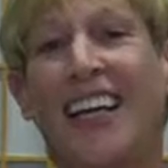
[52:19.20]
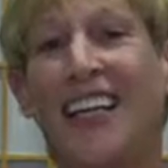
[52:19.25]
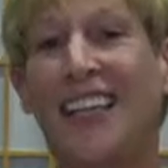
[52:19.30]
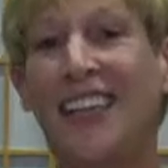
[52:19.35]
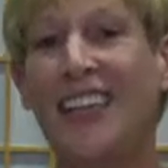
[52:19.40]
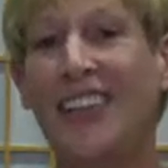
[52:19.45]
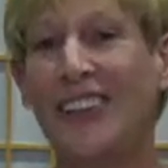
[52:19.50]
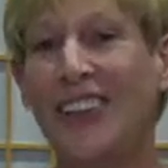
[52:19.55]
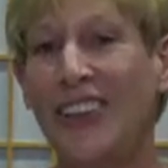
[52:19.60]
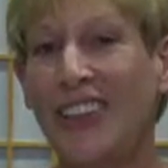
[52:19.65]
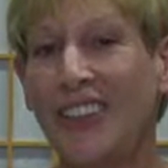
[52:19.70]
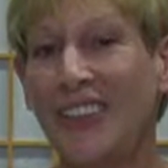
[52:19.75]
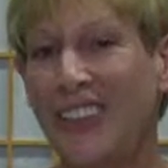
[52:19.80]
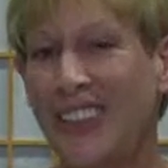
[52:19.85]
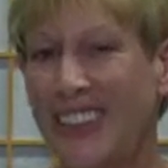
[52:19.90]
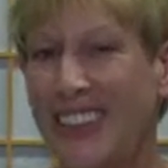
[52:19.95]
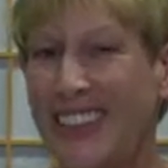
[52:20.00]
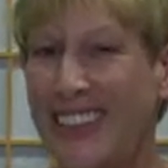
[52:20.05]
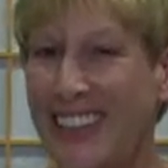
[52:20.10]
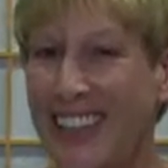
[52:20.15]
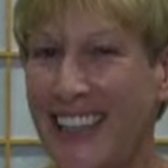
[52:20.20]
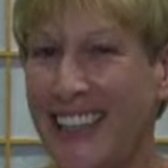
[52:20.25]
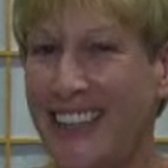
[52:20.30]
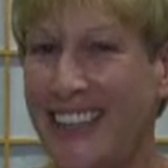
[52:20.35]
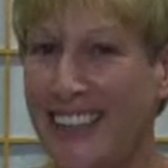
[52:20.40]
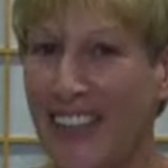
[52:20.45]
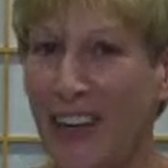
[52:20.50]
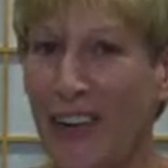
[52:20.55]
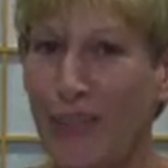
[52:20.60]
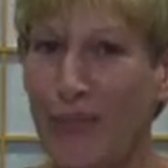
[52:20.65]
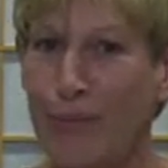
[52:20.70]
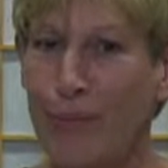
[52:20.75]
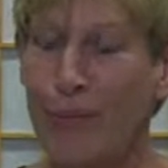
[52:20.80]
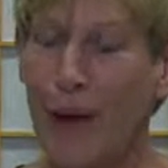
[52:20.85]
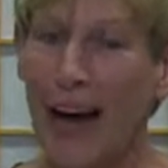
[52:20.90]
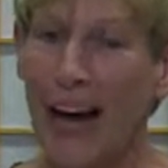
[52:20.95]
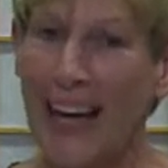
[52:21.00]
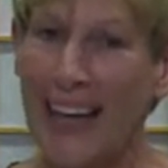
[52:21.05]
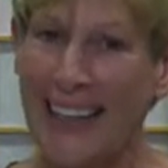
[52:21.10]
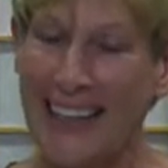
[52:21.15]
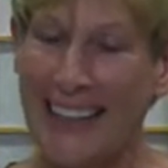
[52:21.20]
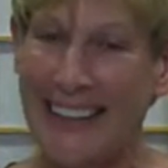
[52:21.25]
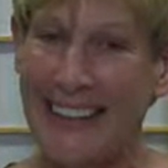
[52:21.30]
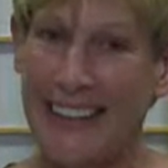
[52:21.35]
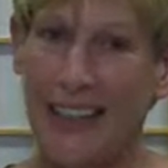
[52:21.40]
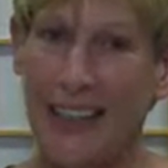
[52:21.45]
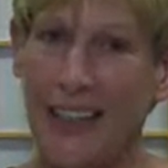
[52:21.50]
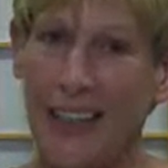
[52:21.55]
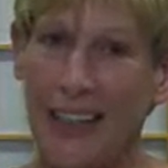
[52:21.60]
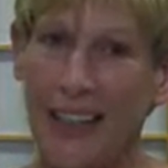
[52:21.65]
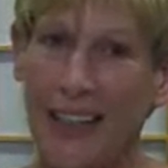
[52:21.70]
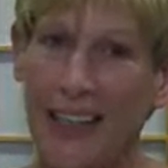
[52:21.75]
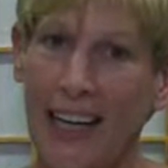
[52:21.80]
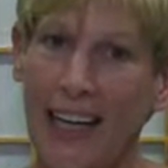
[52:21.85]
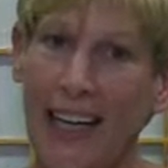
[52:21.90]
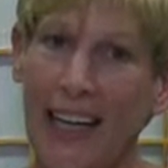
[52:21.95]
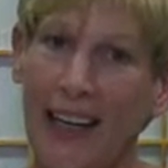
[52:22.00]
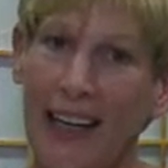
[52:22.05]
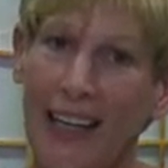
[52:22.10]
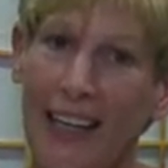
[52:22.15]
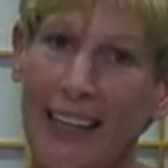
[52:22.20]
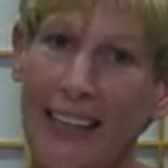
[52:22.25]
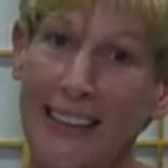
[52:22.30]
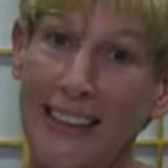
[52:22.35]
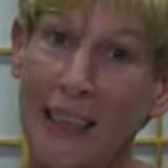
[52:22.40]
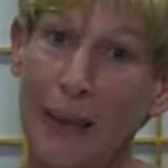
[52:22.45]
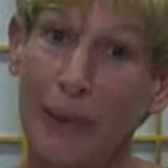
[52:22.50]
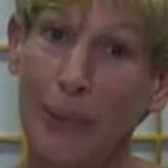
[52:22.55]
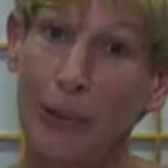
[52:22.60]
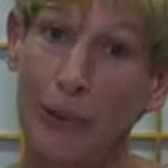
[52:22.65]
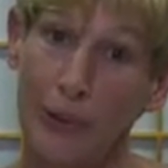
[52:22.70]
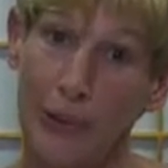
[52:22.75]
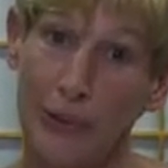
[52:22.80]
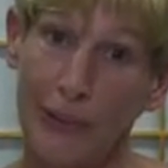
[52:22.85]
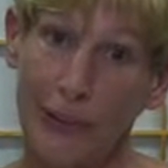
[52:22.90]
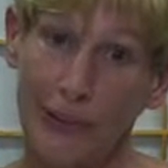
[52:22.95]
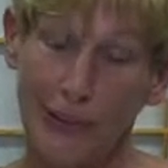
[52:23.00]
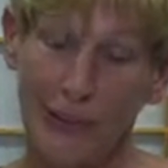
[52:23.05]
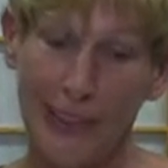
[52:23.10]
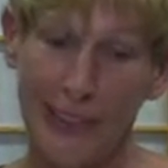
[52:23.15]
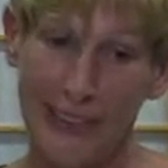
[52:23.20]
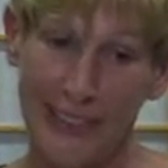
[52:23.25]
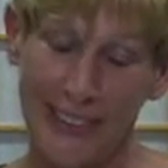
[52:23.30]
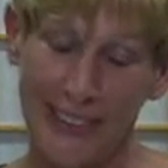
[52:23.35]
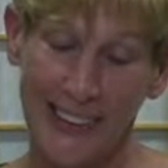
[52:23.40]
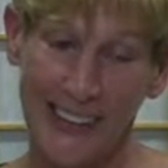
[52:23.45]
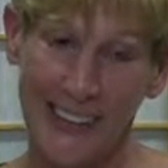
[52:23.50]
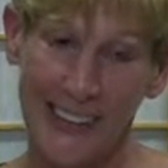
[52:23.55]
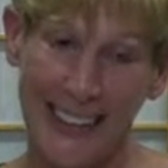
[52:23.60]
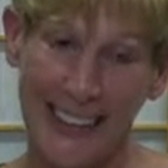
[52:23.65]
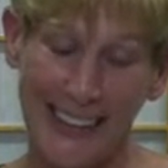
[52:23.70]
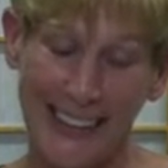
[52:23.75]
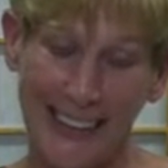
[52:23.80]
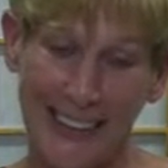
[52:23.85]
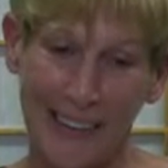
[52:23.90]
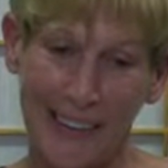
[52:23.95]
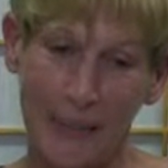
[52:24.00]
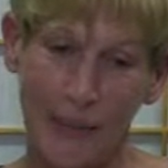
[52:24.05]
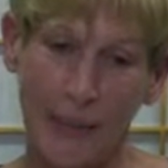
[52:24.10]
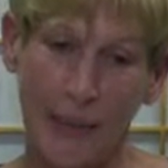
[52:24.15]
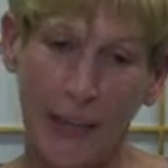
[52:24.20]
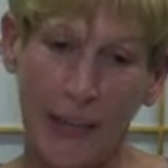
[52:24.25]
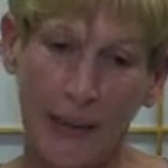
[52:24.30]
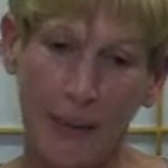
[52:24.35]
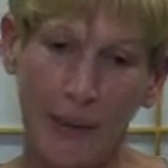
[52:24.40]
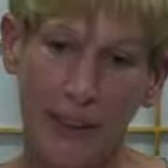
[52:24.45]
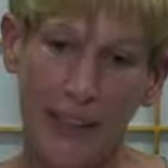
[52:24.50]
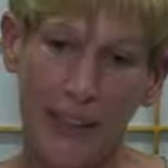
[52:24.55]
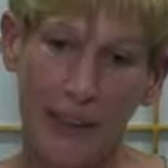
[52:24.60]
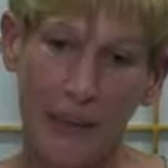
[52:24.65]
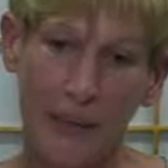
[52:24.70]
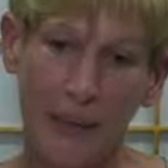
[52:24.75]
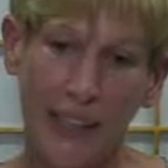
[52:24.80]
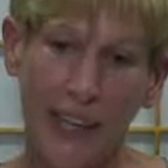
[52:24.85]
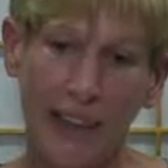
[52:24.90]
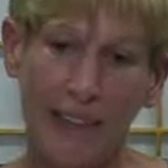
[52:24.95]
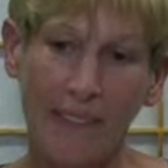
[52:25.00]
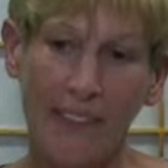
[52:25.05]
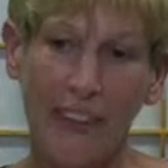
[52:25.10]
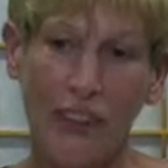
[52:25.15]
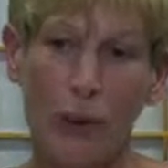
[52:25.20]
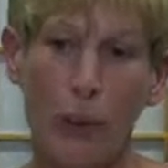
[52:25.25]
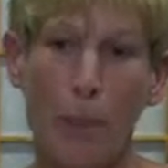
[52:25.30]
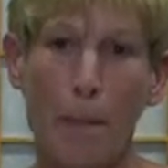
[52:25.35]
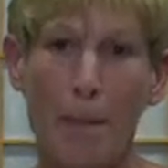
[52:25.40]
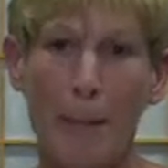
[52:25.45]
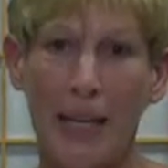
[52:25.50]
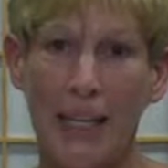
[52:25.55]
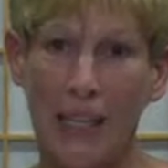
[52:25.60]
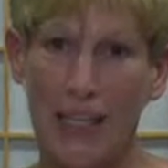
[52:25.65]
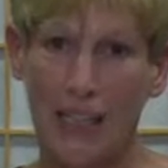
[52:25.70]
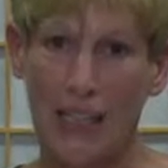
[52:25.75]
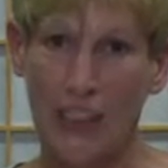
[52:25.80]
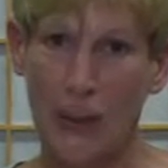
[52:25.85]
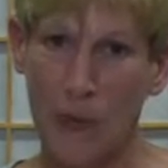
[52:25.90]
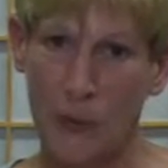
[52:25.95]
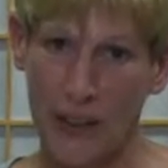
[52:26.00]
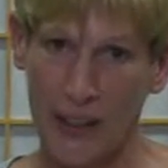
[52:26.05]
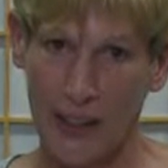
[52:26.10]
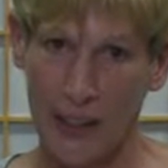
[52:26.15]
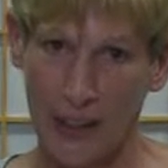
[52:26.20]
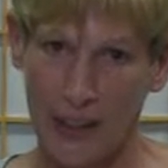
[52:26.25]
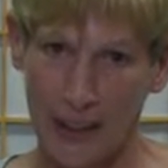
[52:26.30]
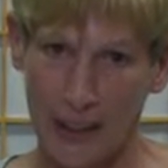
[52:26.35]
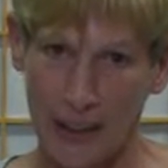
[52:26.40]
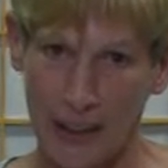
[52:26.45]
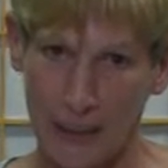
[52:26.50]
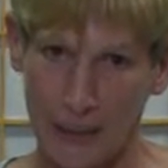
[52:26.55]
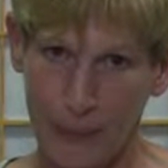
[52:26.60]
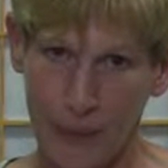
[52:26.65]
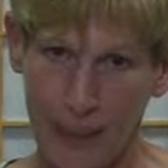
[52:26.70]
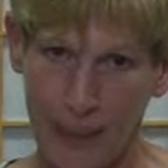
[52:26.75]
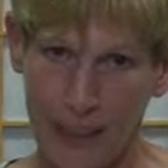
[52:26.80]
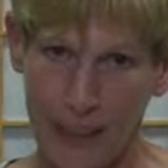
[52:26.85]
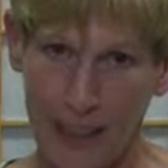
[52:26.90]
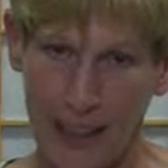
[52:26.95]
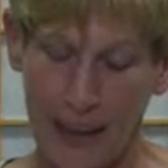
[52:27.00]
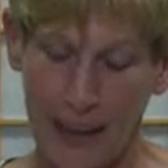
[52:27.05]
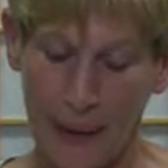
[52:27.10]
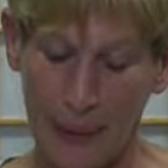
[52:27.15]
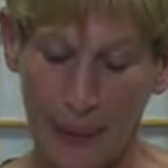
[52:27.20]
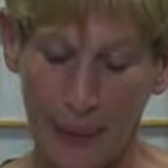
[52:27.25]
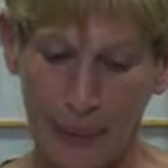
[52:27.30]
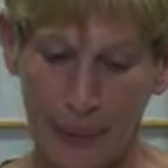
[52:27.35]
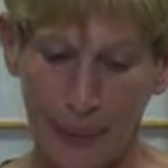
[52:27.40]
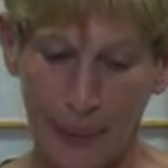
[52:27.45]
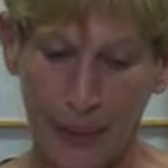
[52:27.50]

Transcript: Your inner states of mind, and I say plural inner states of mind because we have so many going on at one time,